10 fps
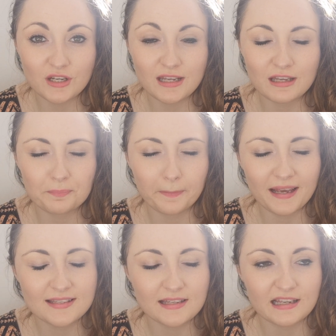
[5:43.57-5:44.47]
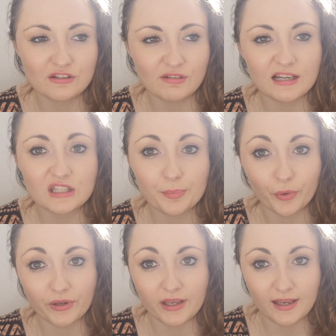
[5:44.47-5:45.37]
It basically tricks your
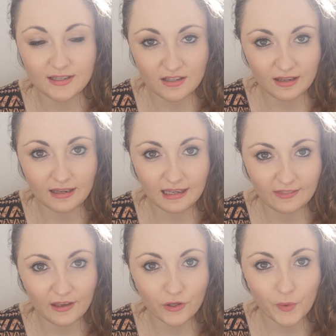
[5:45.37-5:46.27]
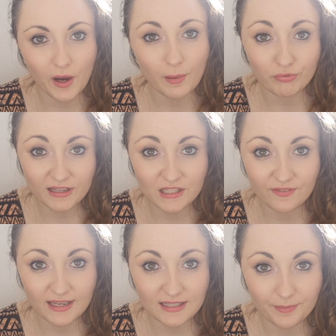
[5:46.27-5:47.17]
body into thinking that you are
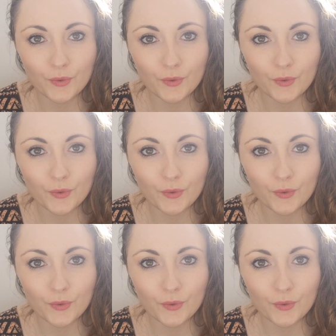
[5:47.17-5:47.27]
breastfeeding.